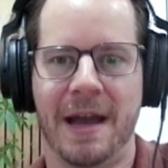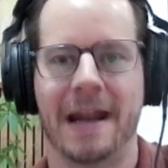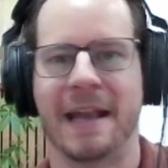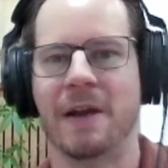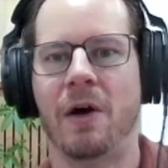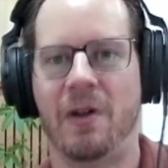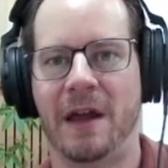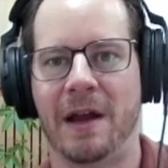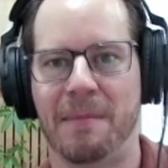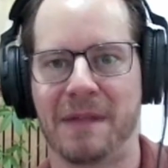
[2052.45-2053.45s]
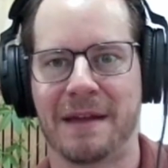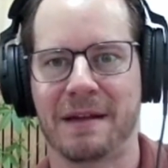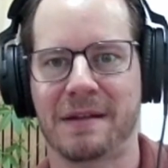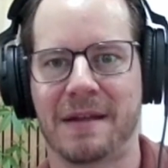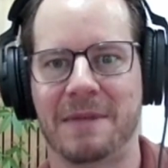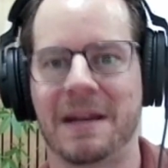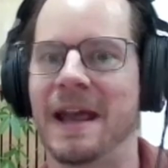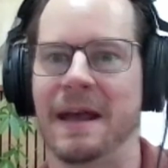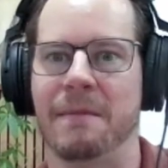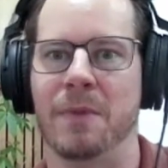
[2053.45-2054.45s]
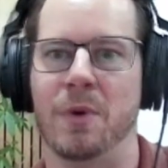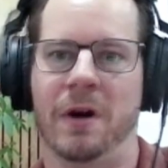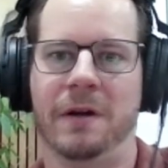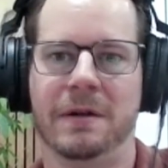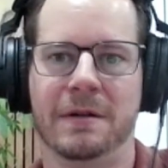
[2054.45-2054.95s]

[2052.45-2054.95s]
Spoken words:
and I get all that upside excitement and more.